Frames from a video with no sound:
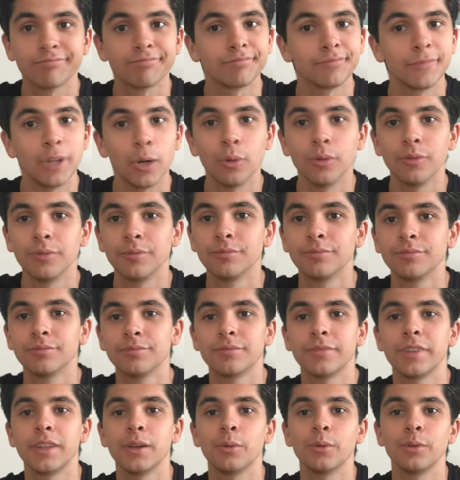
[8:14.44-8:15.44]
no,
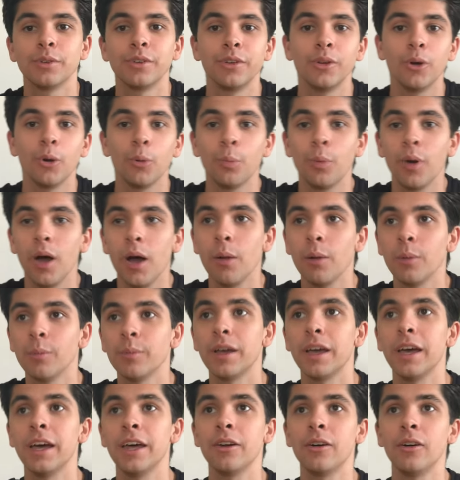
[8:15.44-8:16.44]
there were no problem
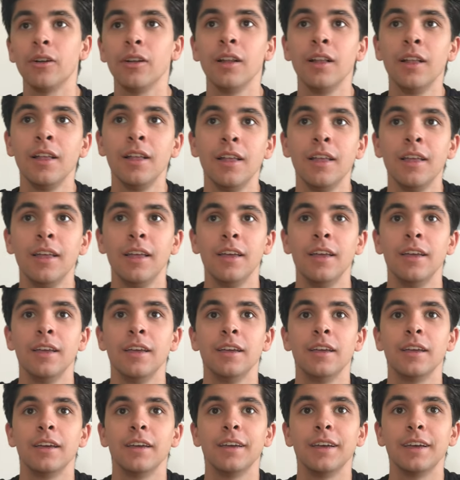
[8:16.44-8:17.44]
at all.
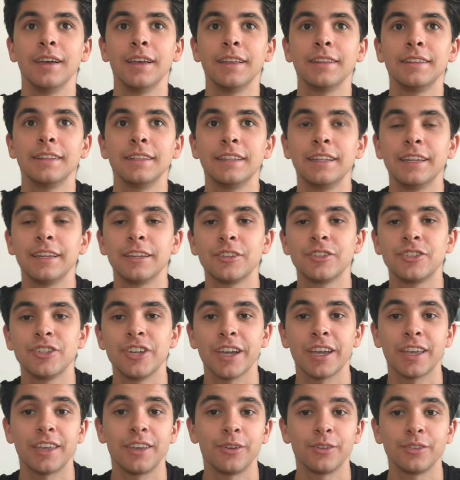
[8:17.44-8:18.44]
Uh, they didn't
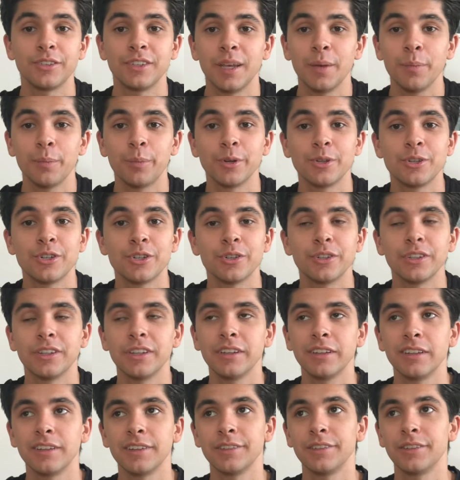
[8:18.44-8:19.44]
check your temperature, they
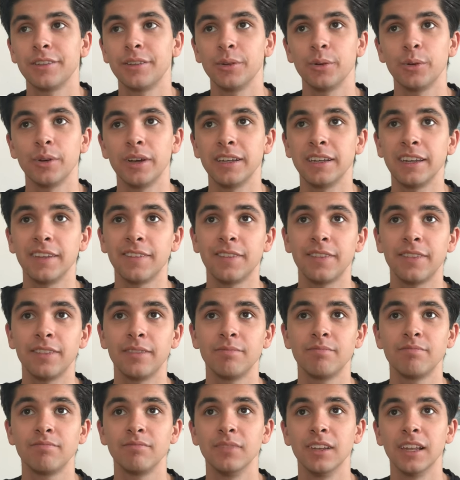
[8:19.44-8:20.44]
didn't do any
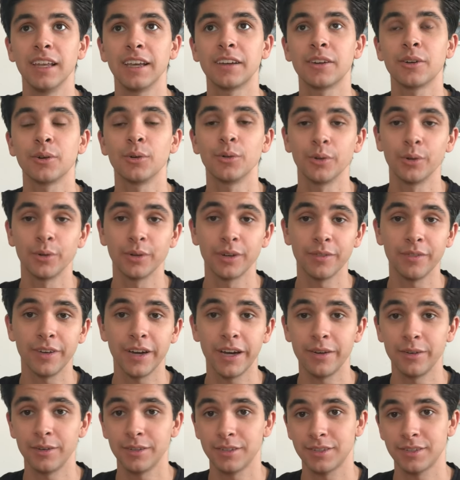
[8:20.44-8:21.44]
like
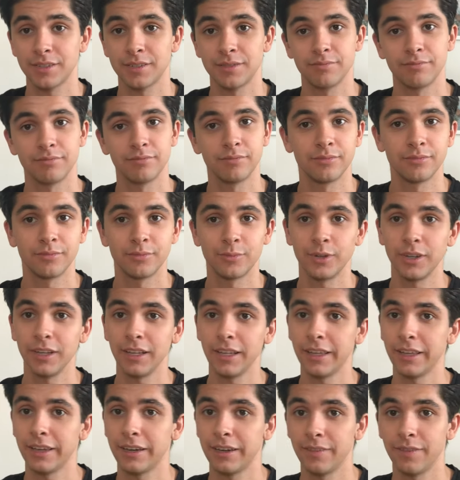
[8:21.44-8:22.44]
coronavirus
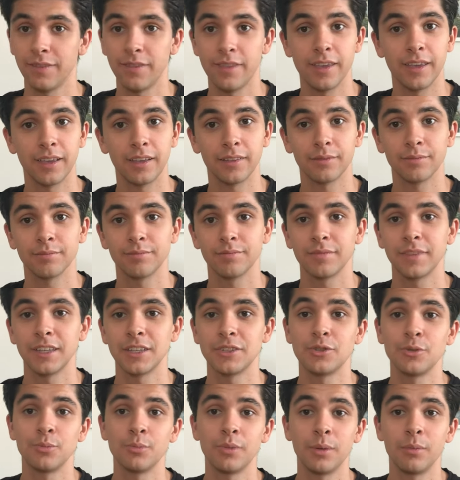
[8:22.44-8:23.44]
related thing
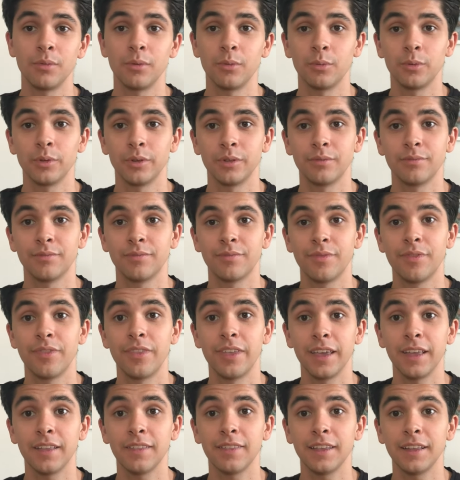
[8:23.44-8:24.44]
that you maybe would
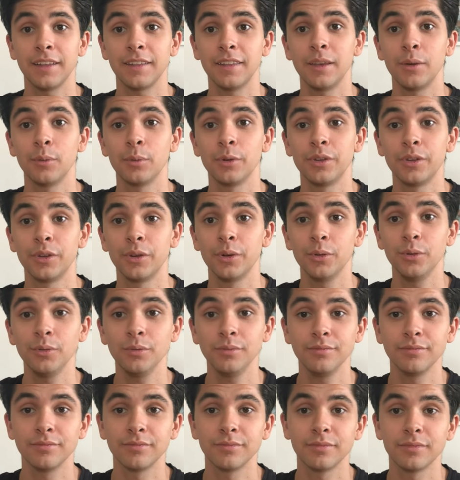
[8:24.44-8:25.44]
think that they would do.
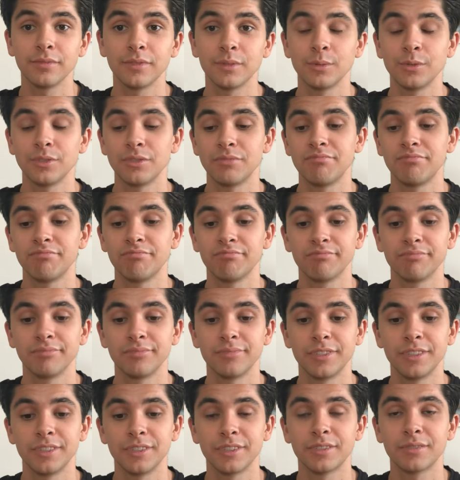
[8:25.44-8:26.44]
It was
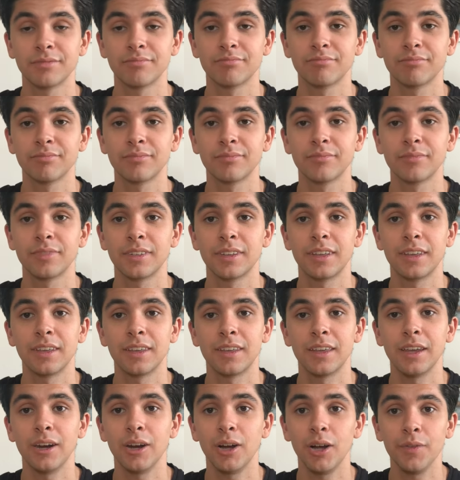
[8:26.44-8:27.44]
just
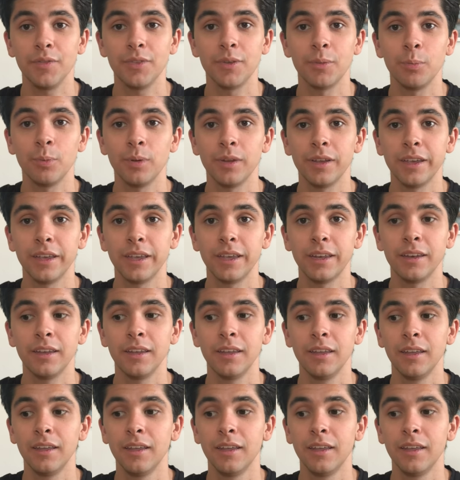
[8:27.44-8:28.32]
get off the plane,